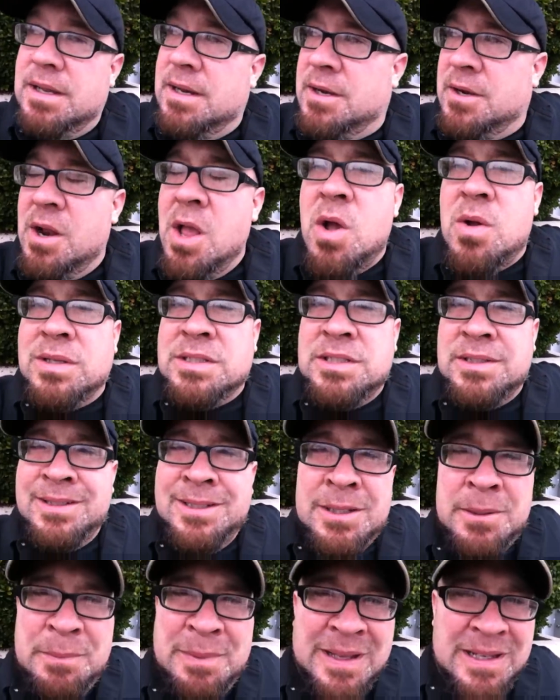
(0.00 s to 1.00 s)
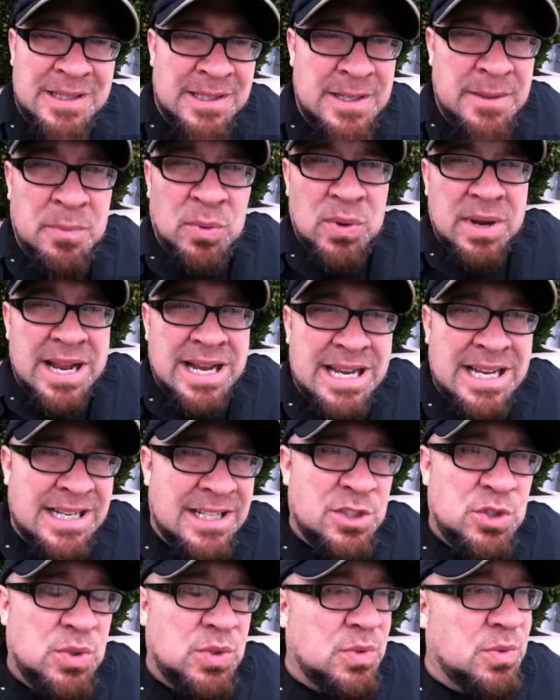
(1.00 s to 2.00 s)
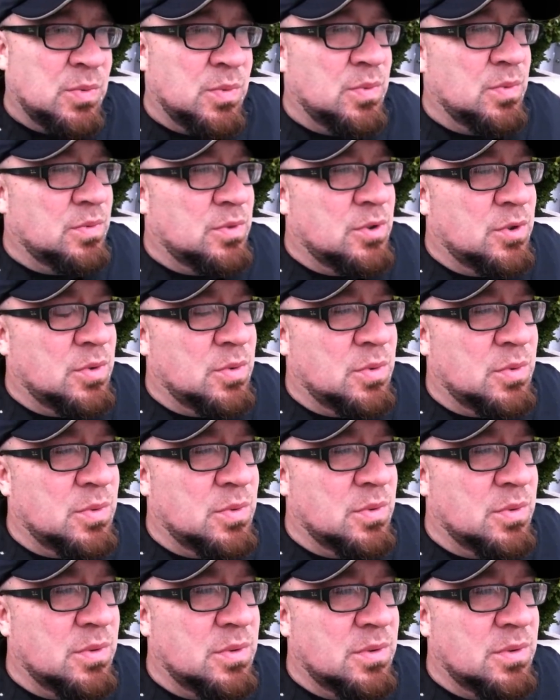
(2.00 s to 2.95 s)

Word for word: I don't know, it's a little bit liberating to, to,